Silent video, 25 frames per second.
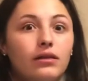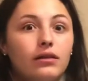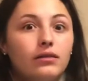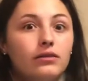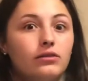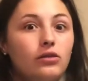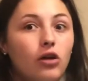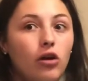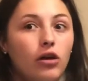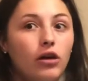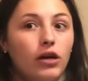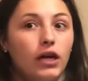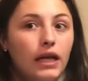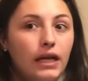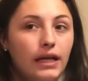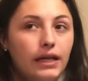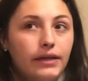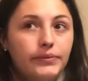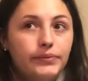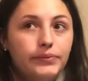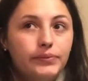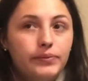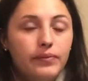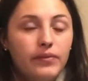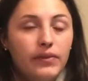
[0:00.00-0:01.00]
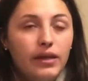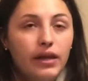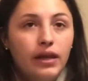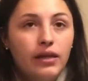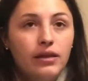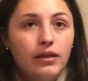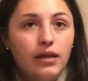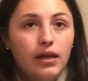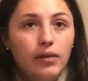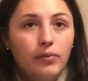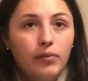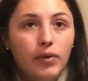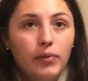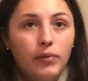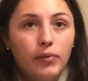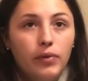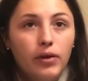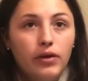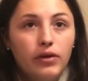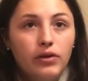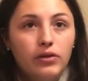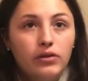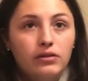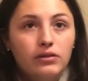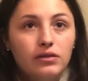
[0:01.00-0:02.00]
Sorry. And then my
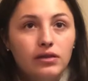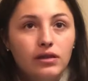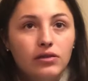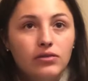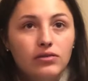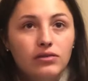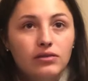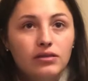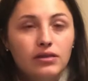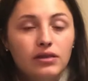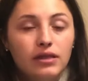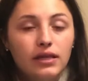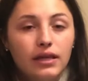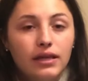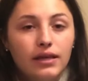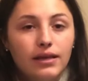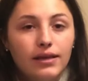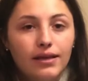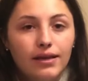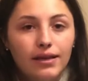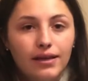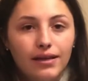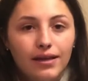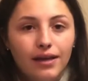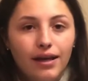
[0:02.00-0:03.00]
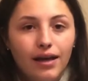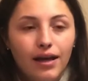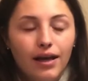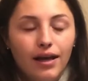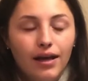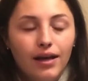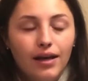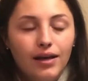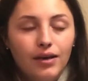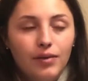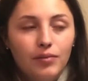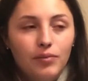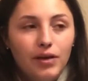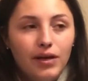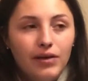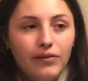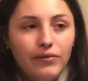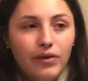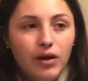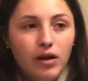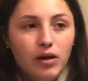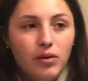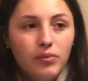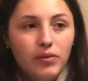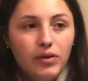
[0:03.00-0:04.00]
brothers, they used to like make
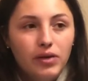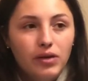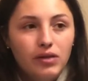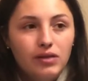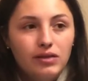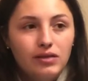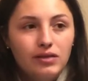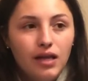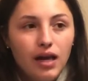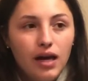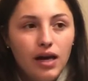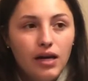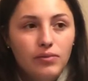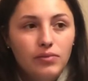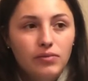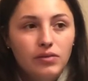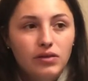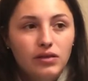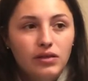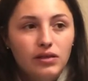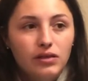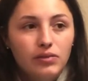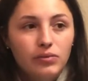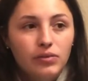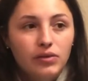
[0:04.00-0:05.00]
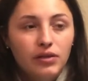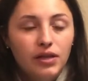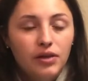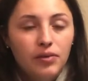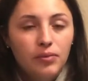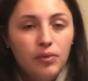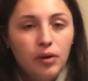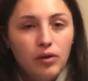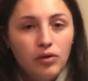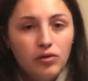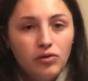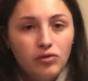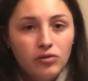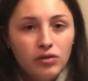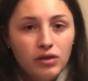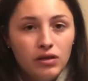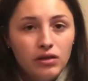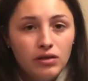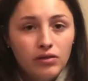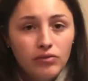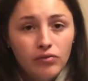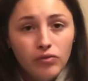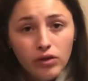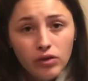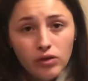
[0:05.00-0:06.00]
fun of me all the time, and they'd be like, why don't you cut
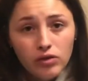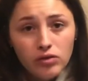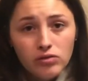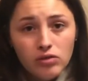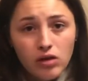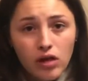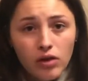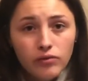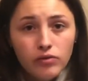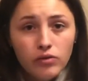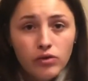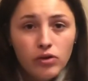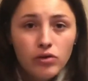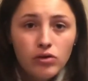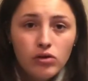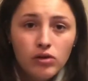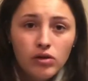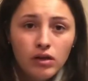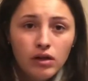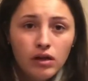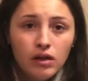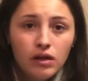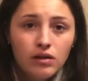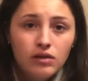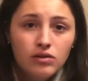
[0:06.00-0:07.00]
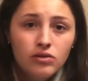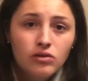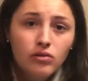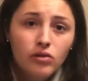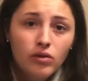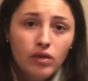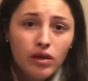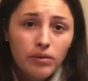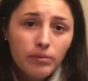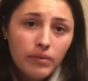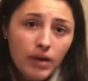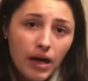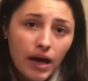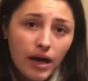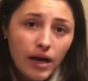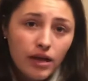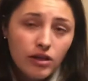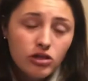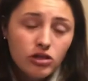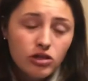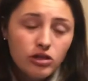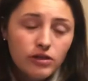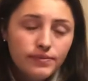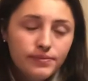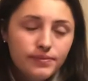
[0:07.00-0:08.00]
the fingers off your other hand so they
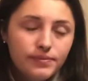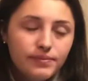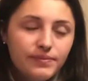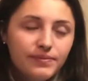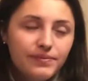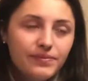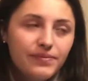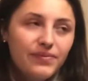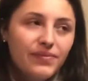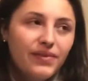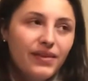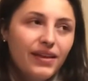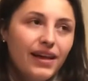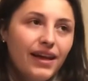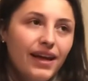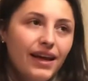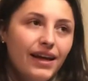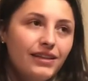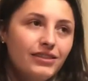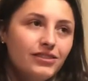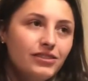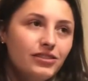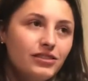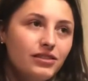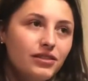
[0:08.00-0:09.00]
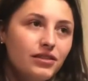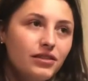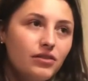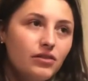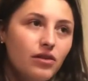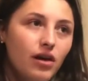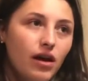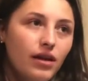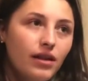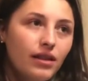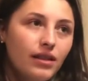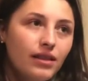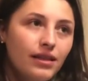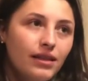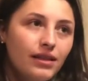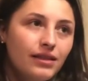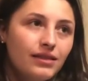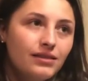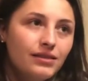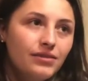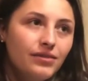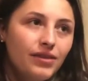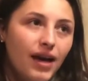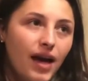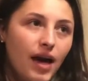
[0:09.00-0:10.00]
match? And it's just like a lot of things
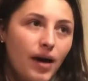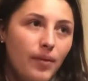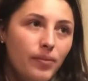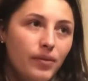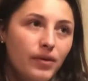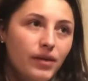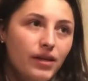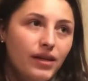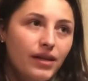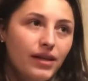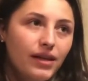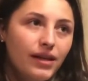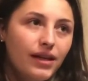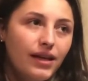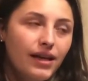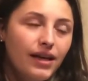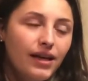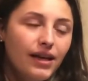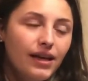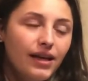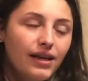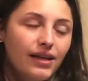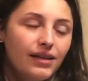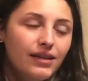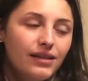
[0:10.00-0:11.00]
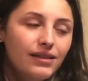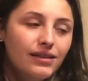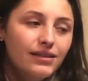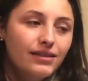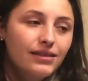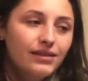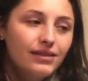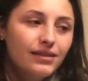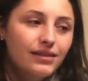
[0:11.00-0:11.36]
have happened, and